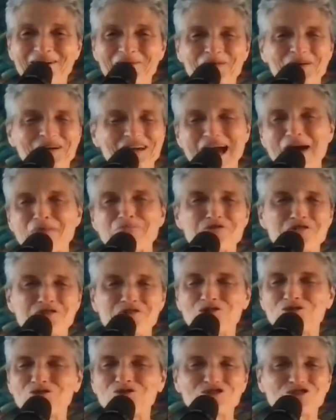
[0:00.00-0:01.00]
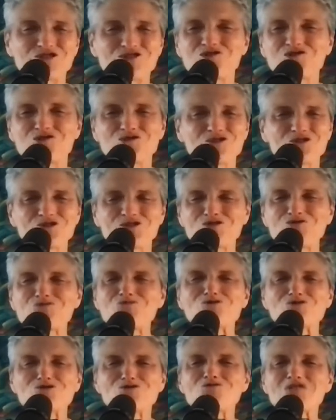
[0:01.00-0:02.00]
But Capricorns,
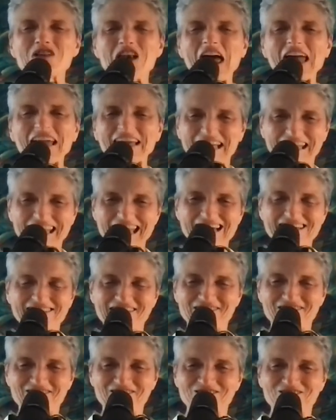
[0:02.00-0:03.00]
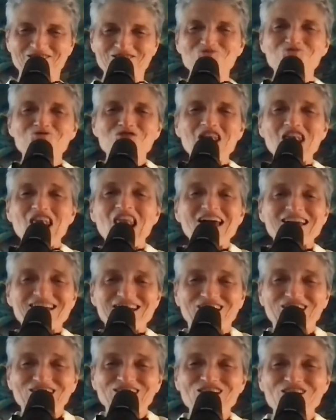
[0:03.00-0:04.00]
you like lessons. You
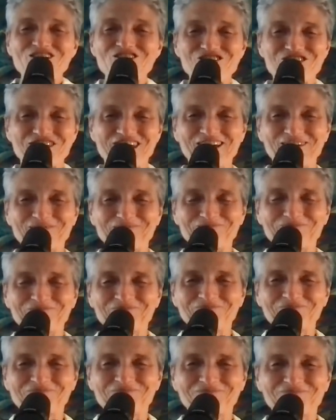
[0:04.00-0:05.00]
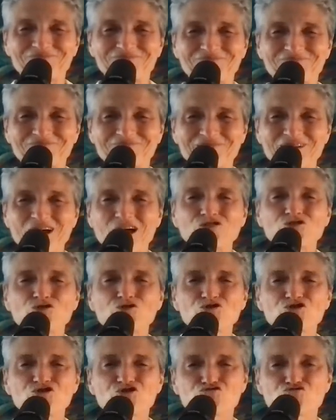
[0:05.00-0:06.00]
like learning. And
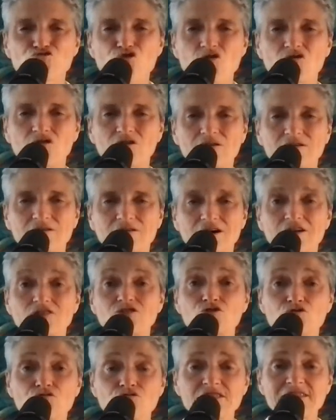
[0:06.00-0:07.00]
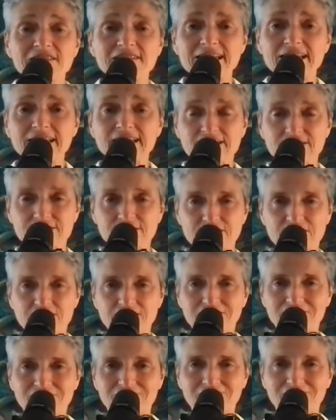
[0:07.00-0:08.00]
you're strong and you're
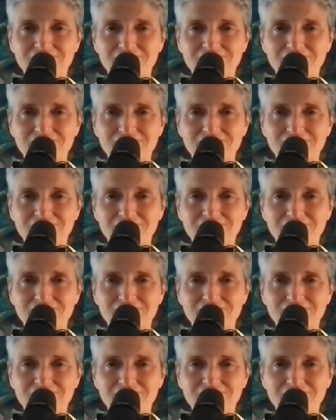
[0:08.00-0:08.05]
resilient.